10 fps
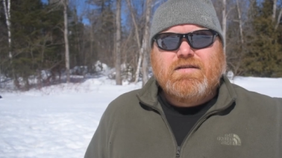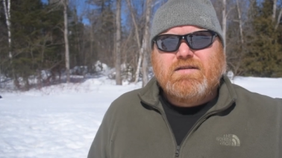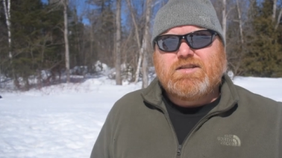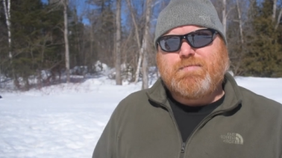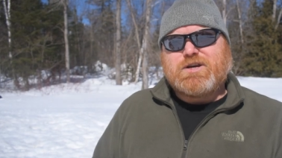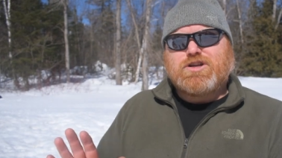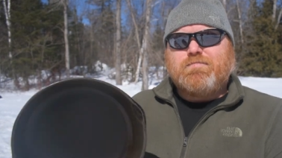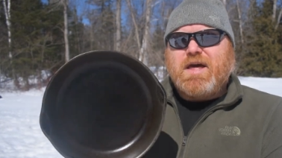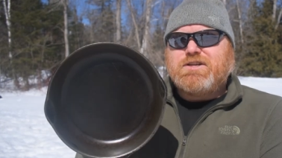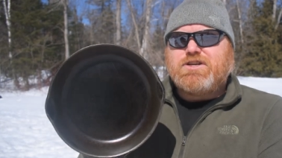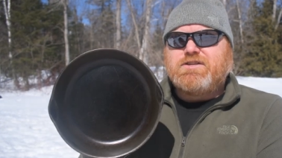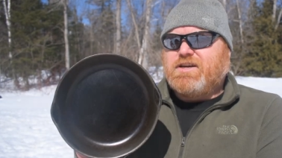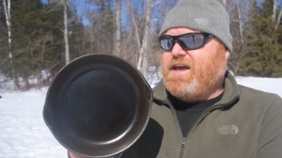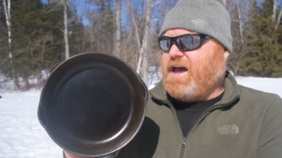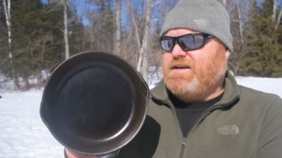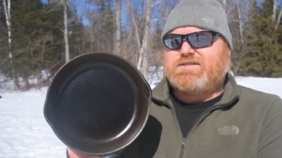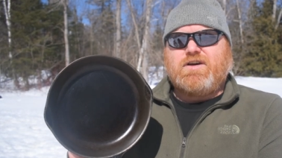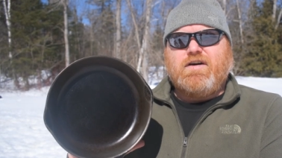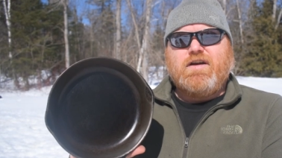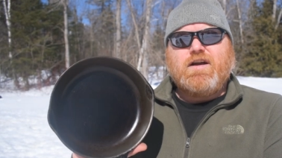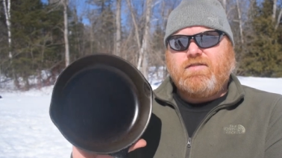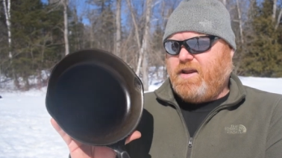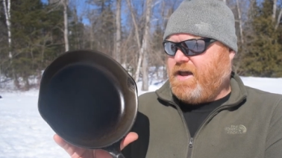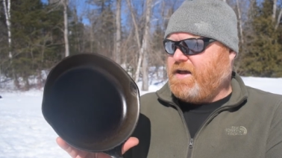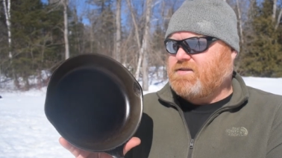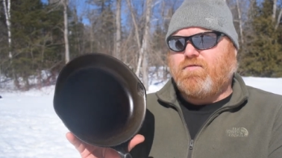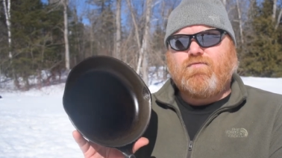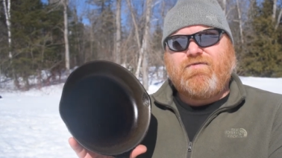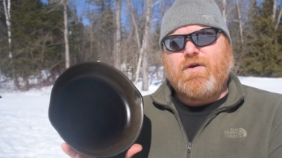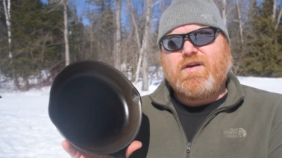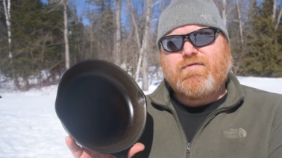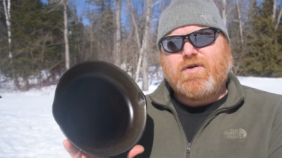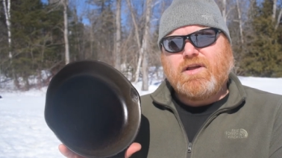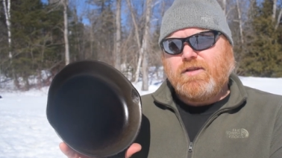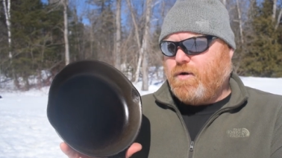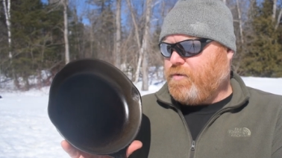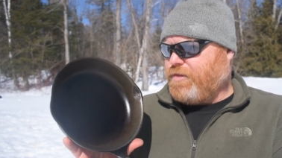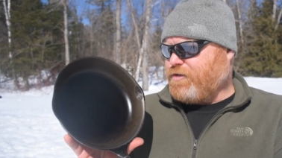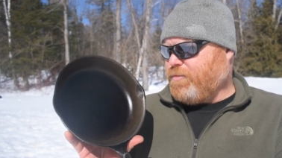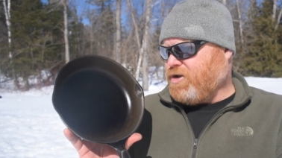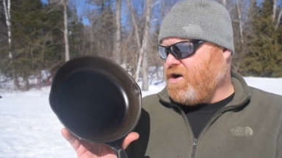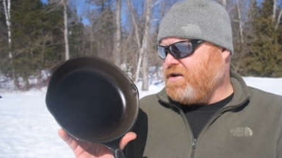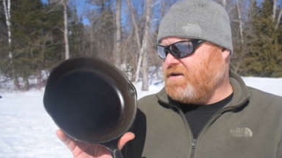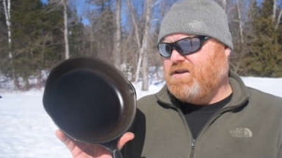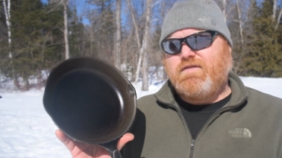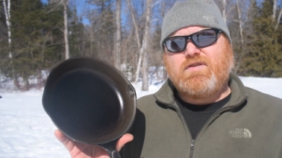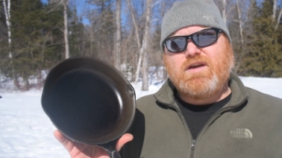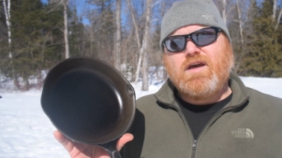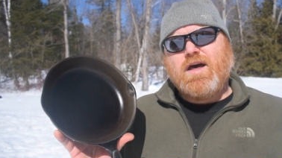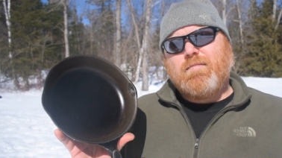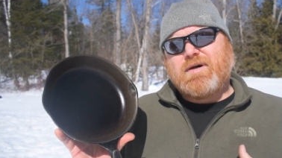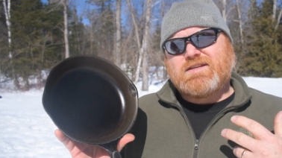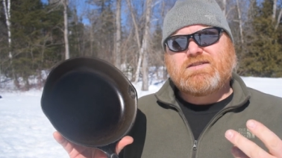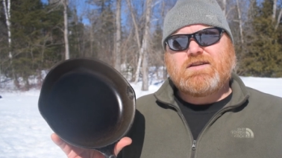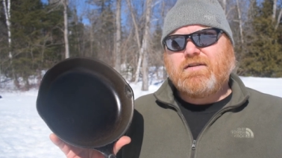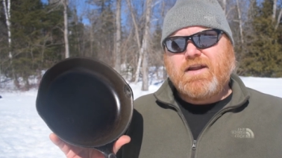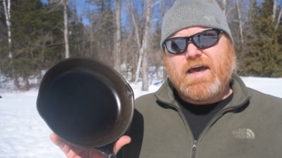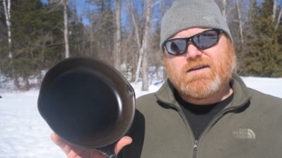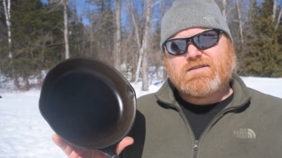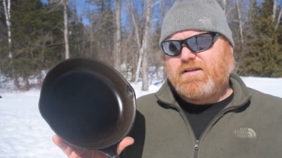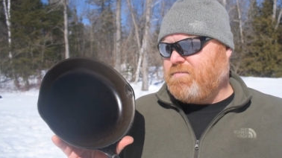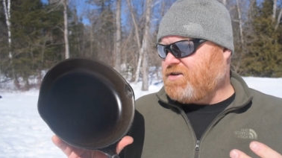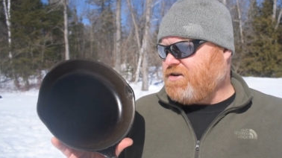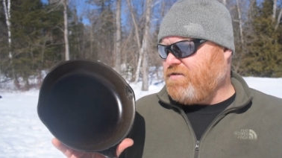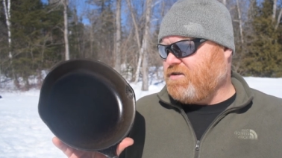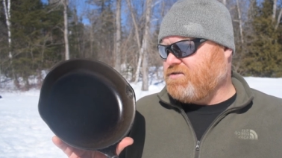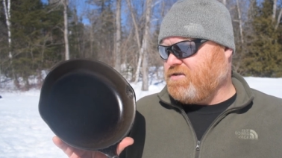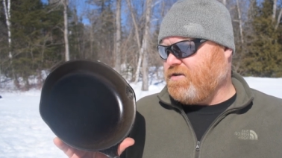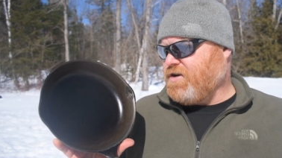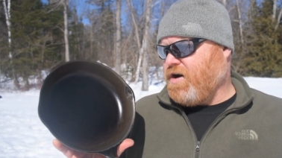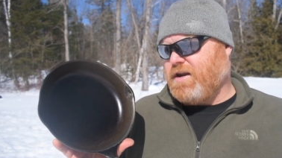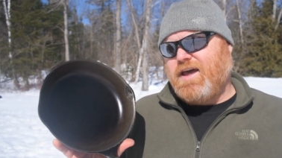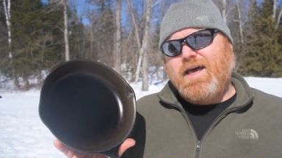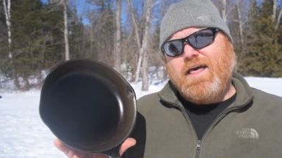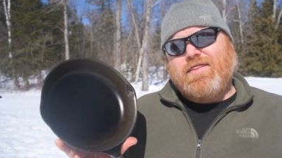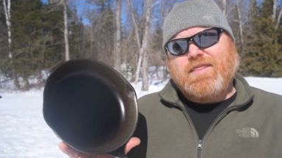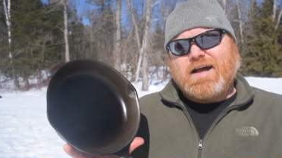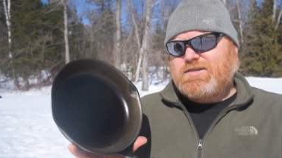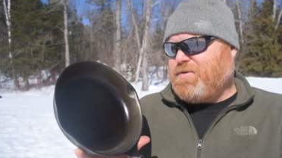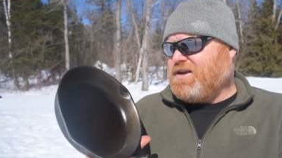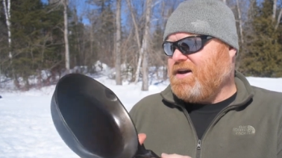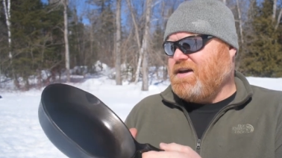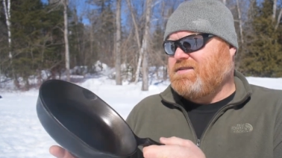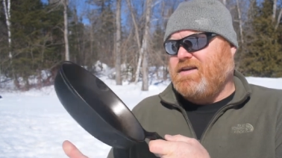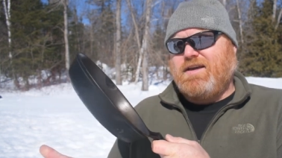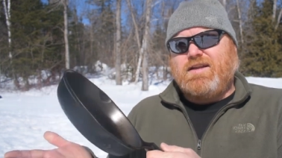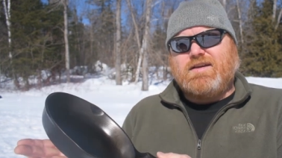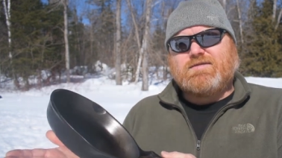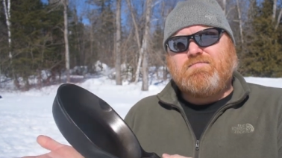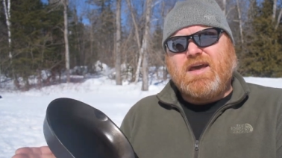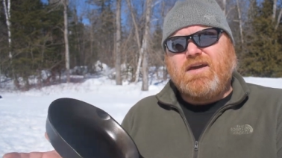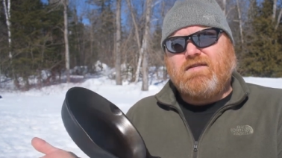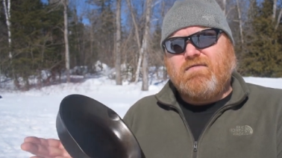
Special mention to cast iron that has a very, very low thermal conductivity, but it's still an excellent material to cook on. That's because it is made